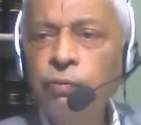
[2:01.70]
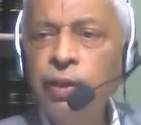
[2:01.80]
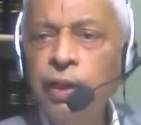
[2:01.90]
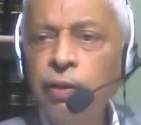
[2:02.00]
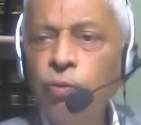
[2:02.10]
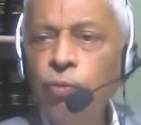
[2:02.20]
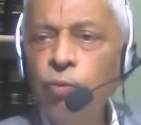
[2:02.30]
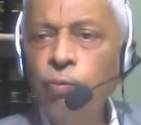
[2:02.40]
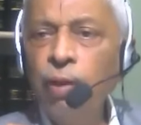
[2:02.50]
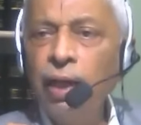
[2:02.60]
of the
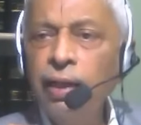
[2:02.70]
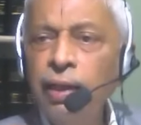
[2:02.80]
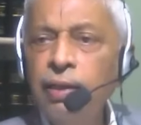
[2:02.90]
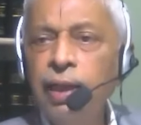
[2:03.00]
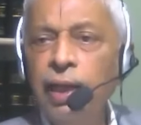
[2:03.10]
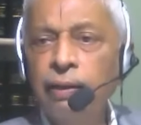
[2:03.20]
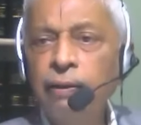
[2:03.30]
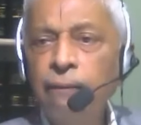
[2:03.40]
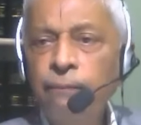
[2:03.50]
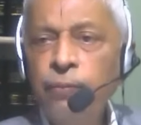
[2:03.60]
Hindu Marriage Act
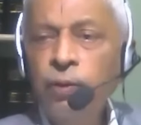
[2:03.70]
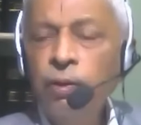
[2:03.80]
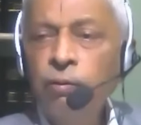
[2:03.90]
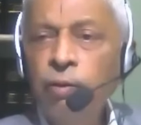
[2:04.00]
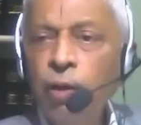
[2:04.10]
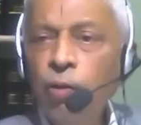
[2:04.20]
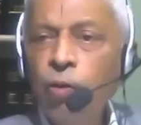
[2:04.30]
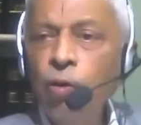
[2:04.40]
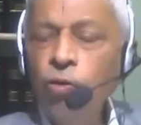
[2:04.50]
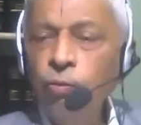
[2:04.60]
will have
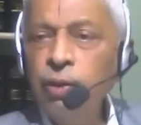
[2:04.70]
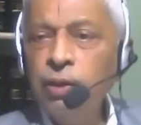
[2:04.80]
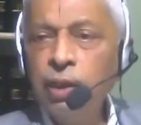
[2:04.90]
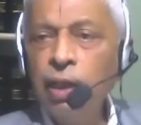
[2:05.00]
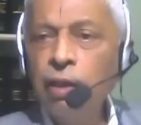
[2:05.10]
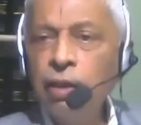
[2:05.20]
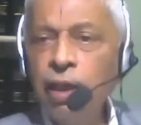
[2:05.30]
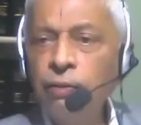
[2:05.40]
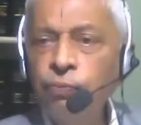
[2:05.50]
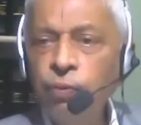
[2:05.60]
got to be
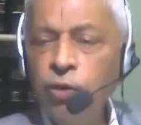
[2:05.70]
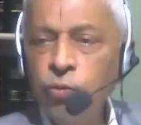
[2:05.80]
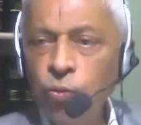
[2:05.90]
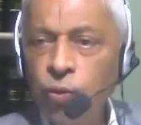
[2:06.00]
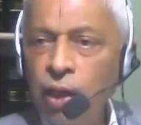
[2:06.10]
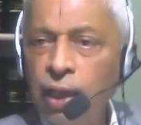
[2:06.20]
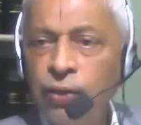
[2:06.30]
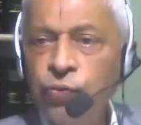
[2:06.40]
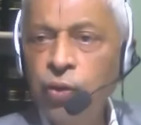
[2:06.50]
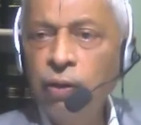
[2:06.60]
carefully
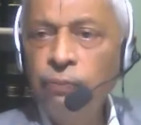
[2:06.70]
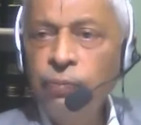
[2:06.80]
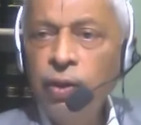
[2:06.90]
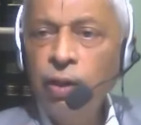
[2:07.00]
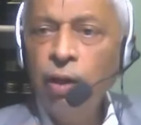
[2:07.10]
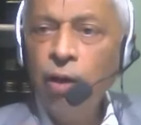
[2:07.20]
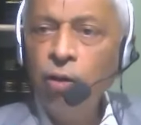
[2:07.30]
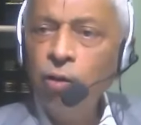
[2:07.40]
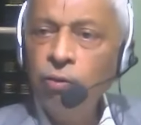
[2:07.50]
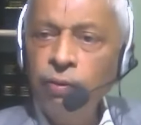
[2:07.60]
scrutinized,
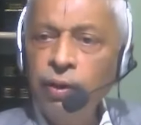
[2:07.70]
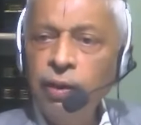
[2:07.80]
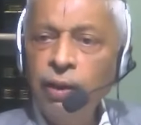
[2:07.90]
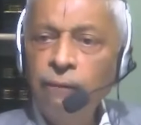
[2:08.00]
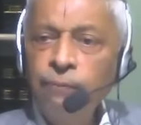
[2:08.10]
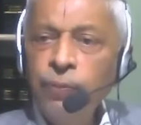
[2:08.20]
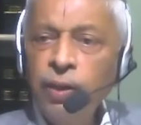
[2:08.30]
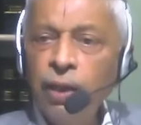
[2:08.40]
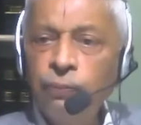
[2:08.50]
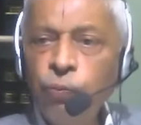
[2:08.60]
along with
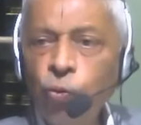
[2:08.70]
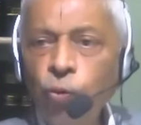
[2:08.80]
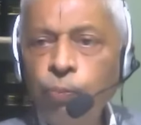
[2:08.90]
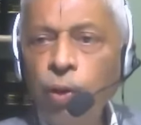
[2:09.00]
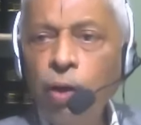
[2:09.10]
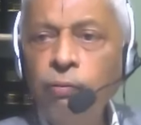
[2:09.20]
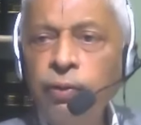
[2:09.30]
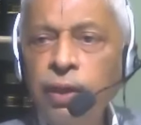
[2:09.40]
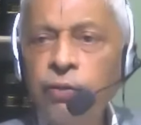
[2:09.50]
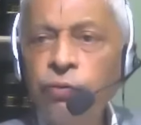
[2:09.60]
a few
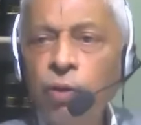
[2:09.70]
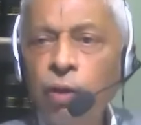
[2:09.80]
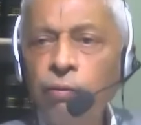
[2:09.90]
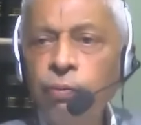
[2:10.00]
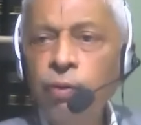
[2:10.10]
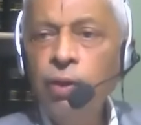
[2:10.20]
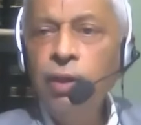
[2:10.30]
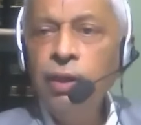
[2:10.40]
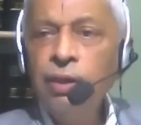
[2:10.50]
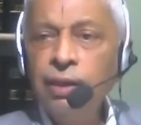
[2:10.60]
provisions of
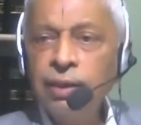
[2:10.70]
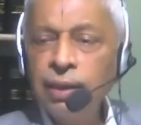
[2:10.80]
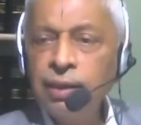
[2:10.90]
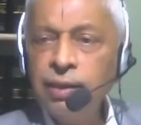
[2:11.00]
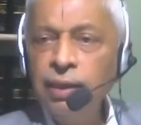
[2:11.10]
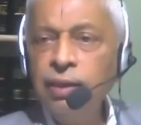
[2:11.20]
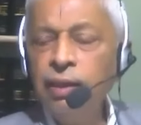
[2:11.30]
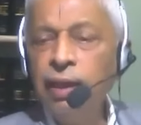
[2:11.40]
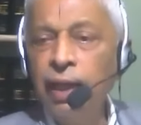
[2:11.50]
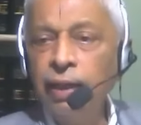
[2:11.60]
the
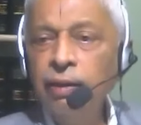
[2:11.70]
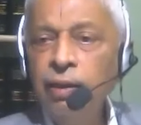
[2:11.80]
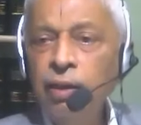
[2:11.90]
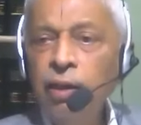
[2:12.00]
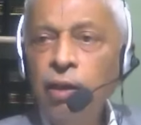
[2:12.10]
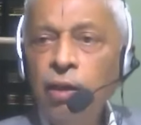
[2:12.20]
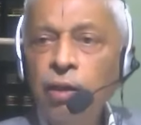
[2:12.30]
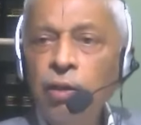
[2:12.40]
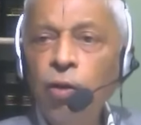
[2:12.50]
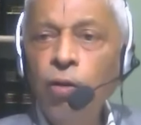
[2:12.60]
Succession Act,
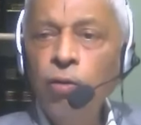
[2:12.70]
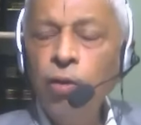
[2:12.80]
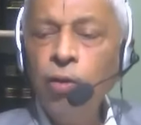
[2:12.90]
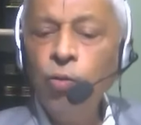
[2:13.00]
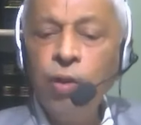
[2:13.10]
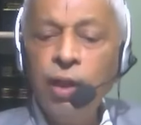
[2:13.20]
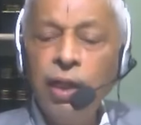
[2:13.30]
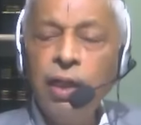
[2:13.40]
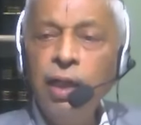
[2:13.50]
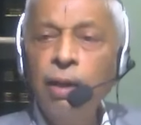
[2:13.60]
in order to
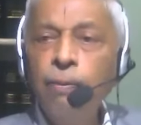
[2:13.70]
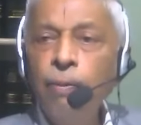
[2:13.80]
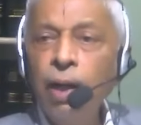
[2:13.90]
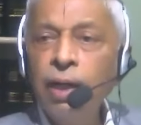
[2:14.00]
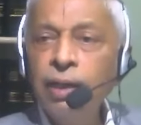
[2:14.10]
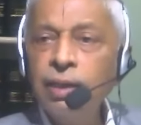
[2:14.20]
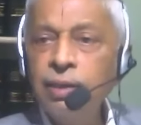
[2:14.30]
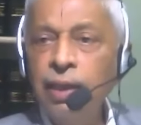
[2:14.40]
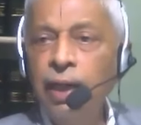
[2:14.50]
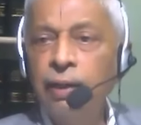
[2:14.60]
correctly
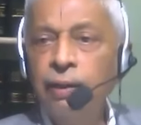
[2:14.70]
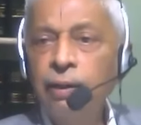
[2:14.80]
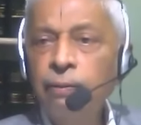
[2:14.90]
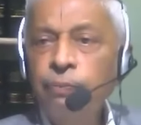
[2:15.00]
understand